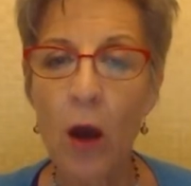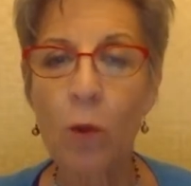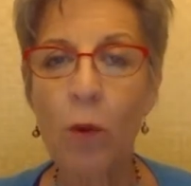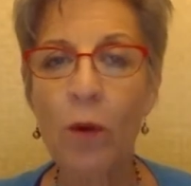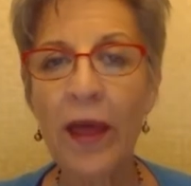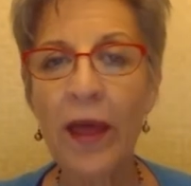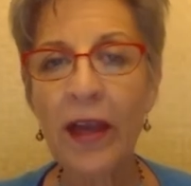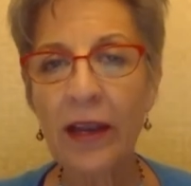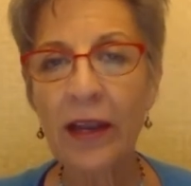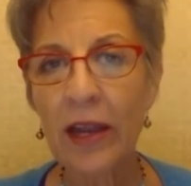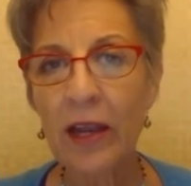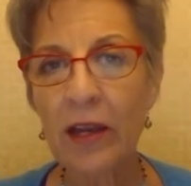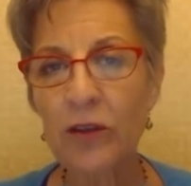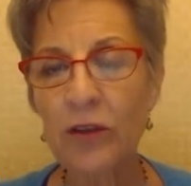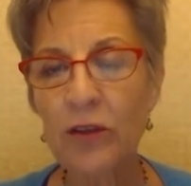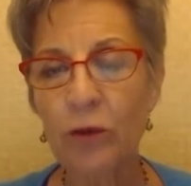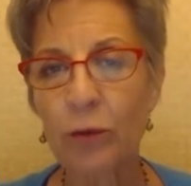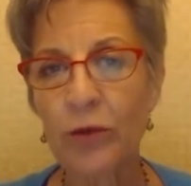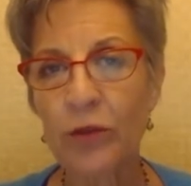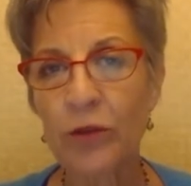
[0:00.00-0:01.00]
Well, that
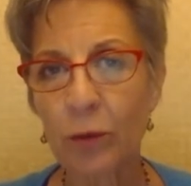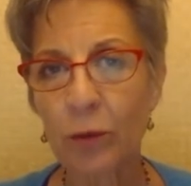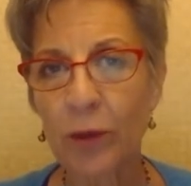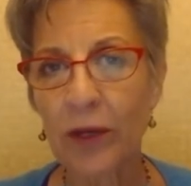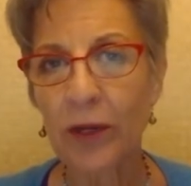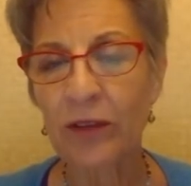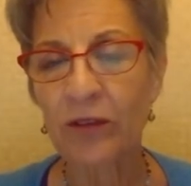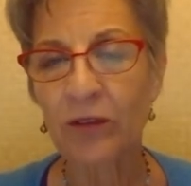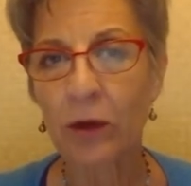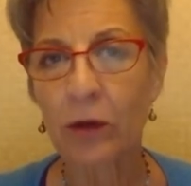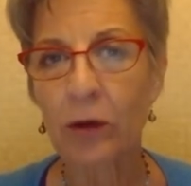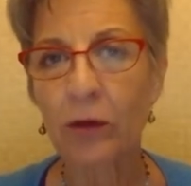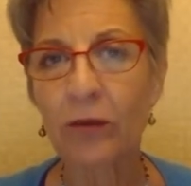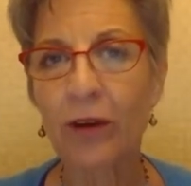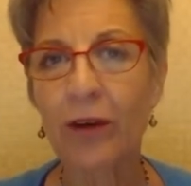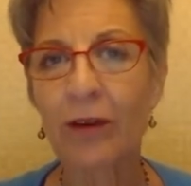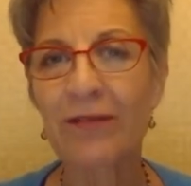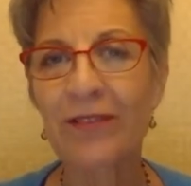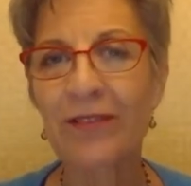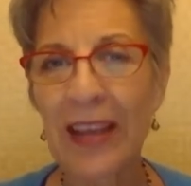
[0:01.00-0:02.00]
cancer was a result
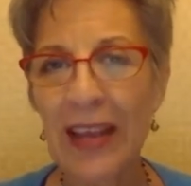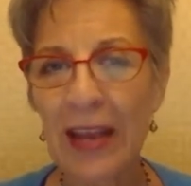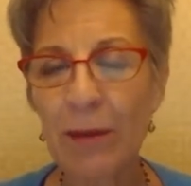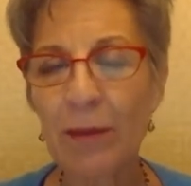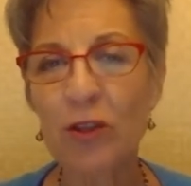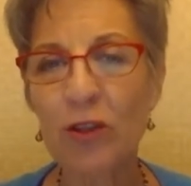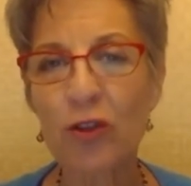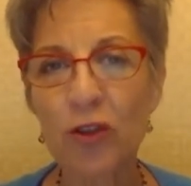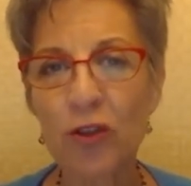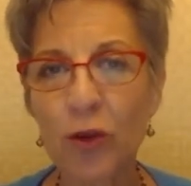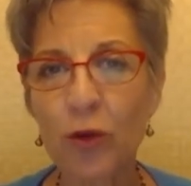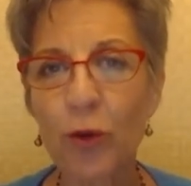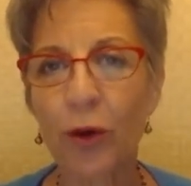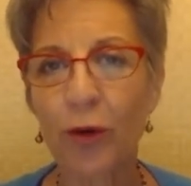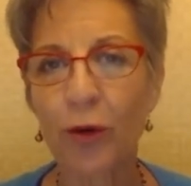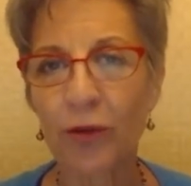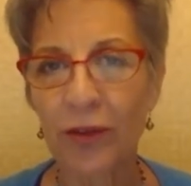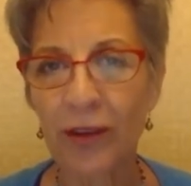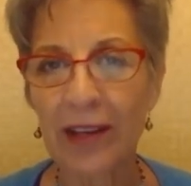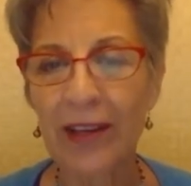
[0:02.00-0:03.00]
of damage to
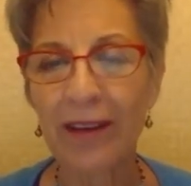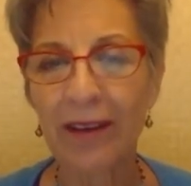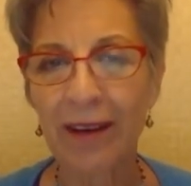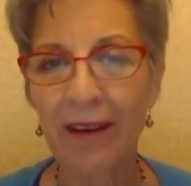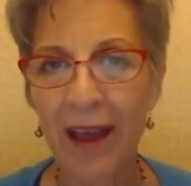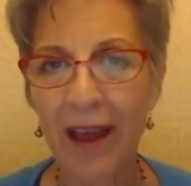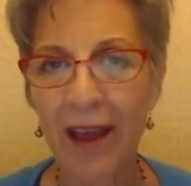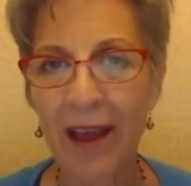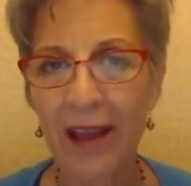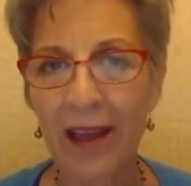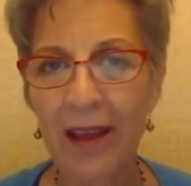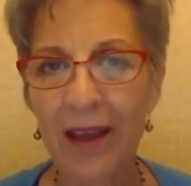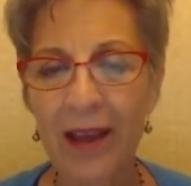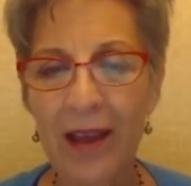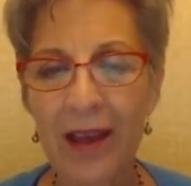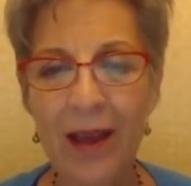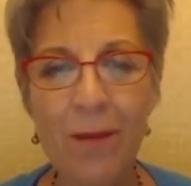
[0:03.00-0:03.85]
her DNA,